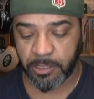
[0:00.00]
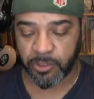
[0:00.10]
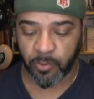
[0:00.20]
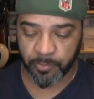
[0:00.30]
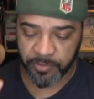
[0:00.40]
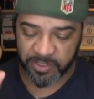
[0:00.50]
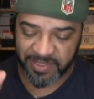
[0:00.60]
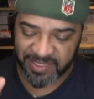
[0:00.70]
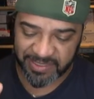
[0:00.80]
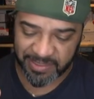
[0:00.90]
so the
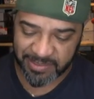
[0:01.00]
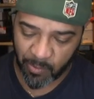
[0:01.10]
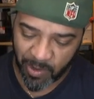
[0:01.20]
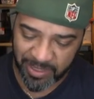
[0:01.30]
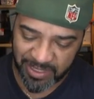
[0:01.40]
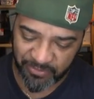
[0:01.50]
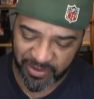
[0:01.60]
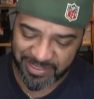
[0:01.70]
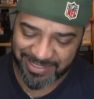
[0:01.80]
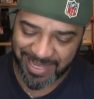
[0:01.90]
distance, I want to
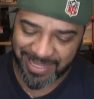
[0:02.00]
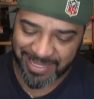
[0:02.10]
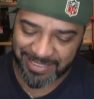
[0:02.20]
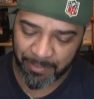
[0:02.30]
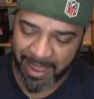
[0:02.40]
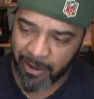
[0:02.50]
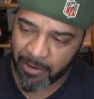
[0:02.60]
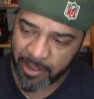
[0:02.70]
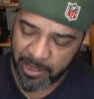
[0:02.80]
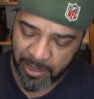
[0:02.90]
definitely say, is
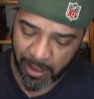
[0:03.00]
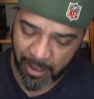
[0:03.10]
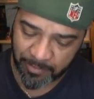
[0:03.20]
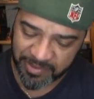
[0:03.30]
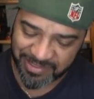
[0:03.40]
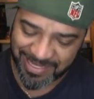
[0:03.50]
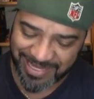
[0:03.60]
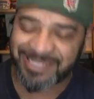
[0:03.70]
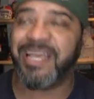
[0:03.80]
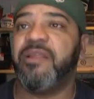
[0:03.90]
about um,
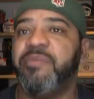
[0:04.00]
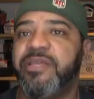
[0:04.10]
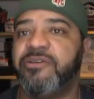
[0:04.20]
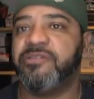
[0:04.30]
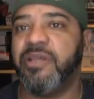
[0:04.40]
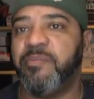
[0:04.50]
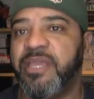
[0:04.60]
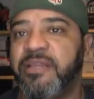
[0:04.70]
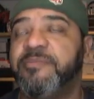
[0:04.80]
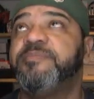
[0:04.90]
six centimeters. I
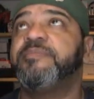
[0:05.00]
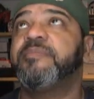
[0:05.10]
mean,